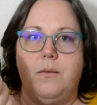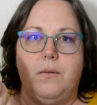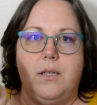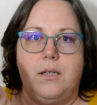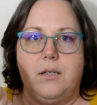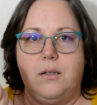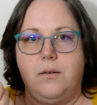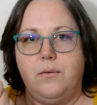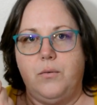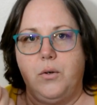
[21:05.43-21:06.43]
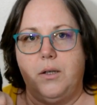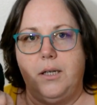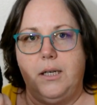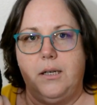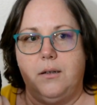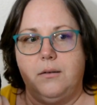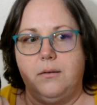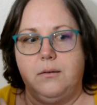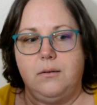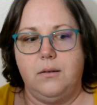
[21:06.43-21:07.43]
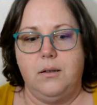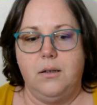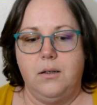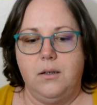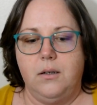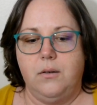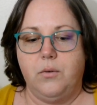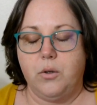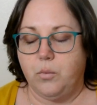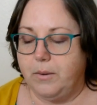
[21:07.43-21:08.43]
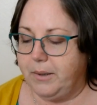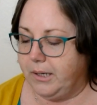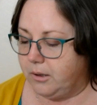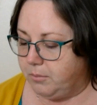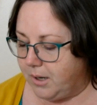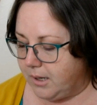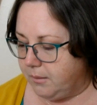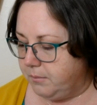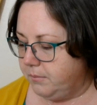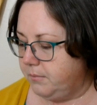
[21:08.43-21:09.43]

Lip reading: of this for the ribbing at the bottom.